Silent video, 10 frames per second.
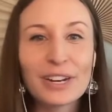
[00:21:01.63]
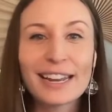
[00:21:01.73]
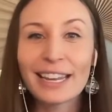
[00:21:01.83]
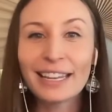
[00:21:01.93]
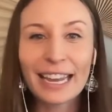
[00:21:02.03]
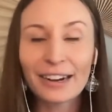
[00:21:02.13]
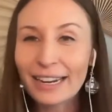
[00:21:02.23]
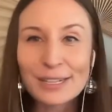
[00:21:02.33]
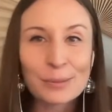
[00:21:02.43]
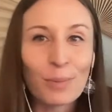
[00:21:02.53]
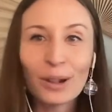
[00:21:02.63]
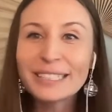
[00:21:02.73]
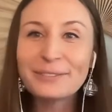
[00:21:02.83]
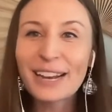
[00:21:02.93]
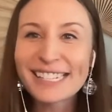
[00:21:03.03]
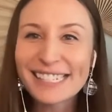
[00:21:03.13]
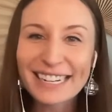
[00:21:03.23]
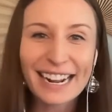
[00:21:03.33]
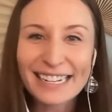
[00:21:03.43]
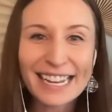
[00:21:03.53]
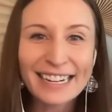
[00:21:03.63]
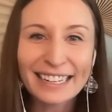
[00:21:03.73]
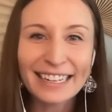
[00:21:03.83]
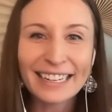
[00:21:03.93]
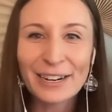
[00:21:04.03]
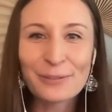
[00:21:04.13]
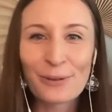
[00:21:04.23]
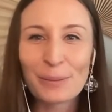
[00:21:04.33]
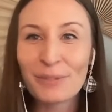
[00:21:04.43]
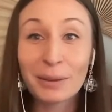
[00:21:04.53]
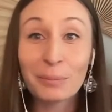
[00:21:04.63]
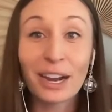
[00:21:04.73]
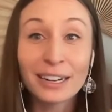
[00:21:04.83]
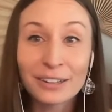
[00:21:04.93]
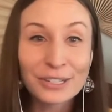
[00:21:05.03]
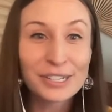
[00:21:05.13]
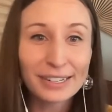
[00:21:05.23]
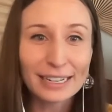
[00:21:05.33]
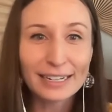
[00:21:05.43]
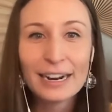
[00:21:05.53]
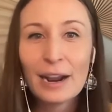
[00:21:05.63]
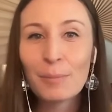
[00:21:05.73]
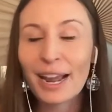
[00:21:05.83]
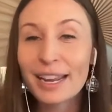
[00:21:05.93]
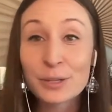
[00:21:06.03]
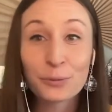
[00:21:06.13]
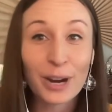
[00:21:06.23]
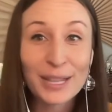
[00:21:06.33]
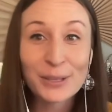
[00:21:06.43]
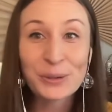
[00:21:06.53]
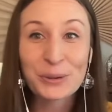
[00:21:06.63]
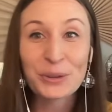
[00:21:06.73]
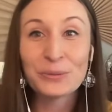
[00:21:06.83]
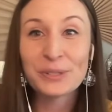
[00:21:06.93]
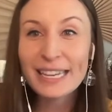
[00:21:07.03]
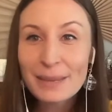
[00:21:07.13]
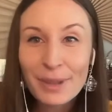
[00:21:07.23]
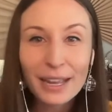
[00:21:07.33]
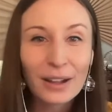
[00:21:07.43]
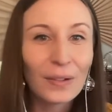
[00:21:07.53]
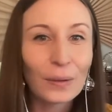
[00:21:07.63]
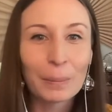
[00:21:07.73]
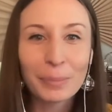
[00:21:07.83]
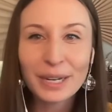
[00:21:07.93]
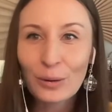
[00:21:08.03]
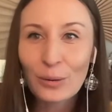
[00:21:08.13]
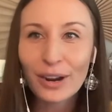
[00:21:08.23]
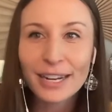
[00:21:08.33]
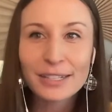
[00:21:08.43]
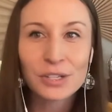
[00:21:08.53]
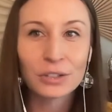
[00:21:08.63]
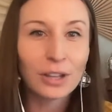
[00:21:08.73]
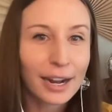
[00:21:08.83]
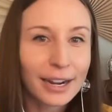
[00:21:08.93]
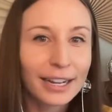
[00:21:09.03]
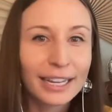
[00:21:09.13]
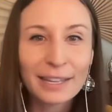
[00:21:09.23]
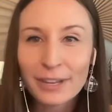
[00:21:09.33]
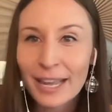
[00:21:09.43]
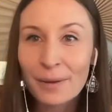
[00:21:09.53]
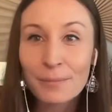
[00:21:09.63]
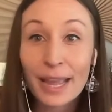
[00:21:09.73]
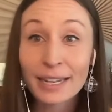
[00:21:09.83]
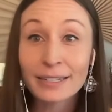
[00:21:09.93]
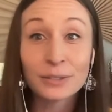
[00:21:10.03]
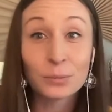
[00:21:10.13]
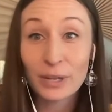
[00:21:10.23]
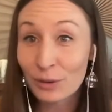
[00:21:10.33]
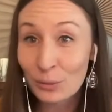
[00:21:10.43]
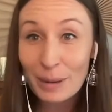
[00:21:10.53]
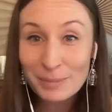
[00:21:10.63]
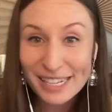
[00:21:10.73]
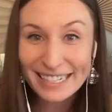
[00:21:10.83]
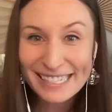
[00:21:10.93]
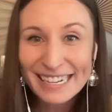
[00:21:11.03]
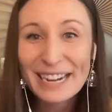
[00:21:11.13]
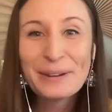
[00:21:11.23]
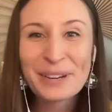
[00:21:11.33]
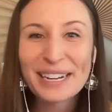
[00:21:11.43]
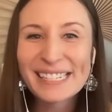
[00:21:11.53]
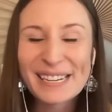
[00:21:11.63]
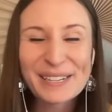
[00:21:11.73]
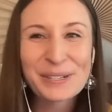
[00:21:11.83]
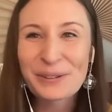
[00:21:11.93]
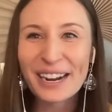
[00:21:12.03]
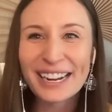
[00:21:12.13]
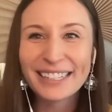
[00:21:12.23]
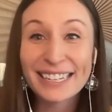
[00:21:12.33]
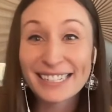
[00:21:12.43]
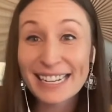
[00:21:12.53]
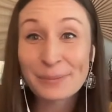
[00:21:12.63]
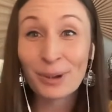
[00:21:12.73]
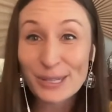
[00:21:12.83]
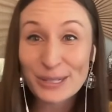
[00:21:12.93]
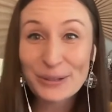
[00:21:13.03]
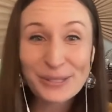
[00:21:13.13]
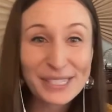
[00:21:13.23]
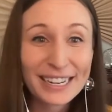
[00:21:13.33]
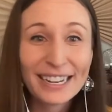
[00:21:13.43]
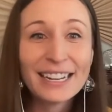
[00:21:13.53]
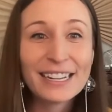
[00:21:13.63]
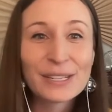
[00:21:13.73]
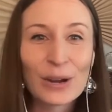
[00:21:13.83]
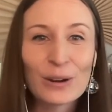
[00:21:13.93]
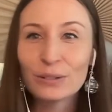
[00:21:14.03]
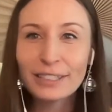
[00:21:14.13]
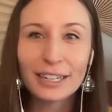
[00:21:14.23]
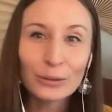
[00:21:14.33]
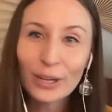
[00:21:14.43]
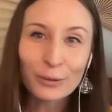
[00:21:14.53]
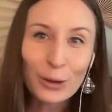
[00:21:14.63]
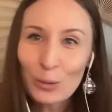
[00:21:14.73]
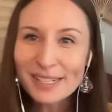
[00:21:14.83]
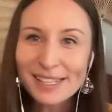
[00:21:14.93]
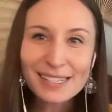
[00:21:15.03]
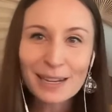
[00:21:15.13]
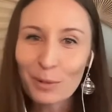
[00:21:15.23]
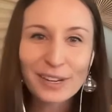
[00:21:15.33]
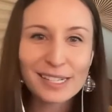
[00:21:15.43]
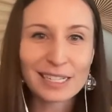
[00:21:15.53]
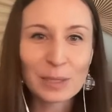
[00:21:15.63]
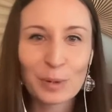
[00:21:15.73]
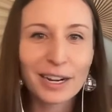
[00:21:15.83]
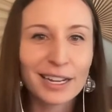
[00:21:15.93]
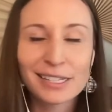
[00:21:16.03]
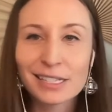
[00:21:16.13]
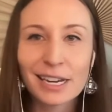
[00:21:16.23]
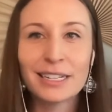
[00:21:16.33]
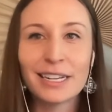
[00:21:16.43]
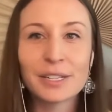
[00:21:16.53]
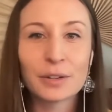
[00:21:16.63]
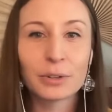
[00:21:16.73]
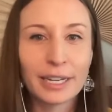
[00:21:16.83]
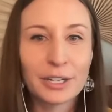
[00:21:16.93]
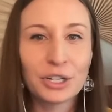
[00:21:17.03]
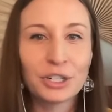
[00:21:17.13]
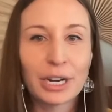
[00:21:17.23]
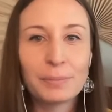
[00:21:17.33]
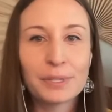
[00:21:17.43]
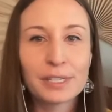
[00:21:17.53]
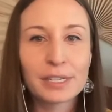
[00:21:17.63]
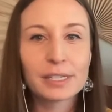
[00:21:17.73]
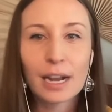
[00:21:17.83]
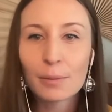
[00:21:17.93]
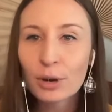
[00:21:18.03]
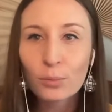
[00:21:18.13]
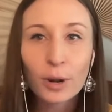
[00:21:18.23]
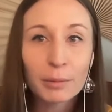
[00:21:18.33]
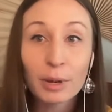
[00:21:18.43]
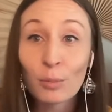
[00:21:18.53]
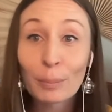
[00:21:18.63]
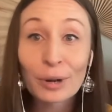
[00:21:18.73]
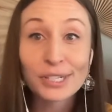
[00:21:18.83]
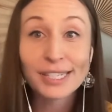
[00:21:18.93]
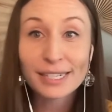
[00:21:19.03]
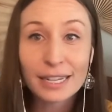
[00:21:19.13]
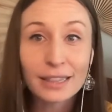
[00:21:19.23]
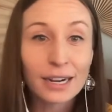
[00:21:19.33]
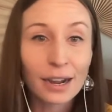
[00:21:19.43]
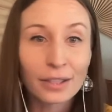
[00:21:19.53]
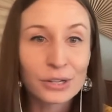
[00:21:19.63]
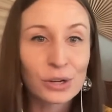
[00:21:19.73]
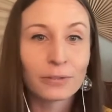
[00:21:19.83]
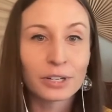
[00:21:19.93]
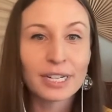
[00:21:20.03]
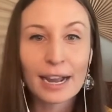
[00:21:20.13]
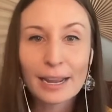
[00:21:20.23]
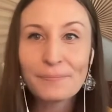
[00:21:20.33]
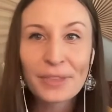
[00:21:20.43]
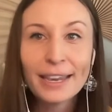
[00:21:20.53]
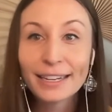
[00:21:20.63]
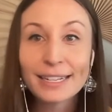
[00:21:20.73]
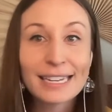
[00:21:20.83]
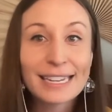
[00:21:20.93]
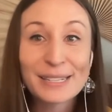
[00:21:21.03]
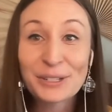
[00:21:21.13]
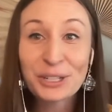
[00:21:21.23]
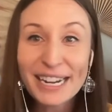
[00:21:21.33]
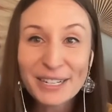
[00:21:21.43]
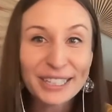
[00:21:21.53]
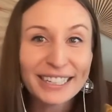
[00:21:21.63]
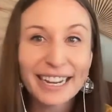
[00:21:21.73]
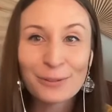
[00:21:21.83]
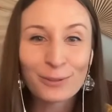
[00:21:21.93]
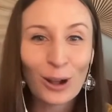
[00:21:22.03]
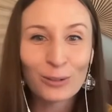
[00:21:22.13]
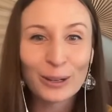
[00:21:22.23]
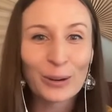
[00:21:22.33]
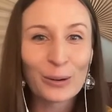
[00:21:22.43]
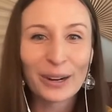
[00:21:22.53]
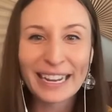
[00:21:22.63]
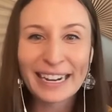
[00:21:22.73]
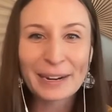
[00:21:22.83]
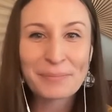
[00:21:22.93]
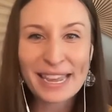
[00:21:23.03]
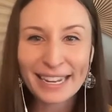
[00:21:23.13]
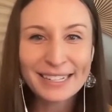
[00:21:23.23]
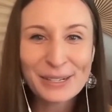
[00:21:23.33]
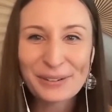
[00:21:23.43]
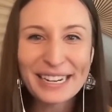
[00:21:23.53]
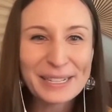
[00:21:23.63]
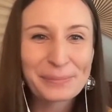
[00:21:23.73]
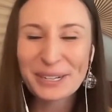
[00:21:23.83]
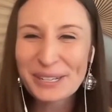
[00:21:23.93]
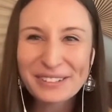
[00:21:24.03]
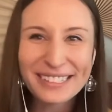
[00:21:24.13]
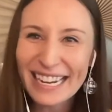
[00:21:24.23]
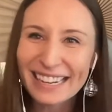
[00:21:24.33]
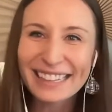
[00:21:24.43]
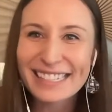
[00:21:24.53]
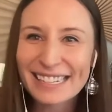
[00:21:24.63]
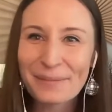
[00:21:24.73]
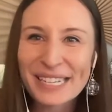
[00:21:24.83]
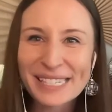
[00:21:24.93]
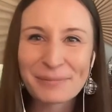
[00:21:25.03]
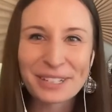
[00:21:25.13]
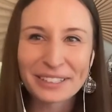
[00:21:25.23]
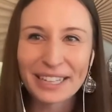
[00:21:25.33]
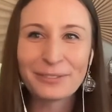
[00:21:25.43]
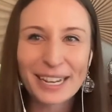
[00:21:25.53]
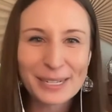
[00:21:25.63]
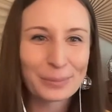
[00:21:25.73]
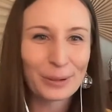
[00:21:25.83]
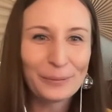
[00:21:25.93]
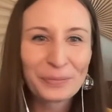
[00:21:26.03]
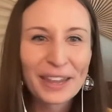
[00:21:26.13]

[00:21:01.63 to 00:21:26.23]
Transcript: that he can carry his multifaceted identity in a form that can be understood by his friends who use email or Bitcoin, Solana, EVM, and even websites, because his squad contains multitudes. So, if Coop is the sum of his experiences, ideas, and relationships, some are going to be more persistent than others over time, because he's a changing and evolving organic being. So he needs personal data that's going to be similarly flexible.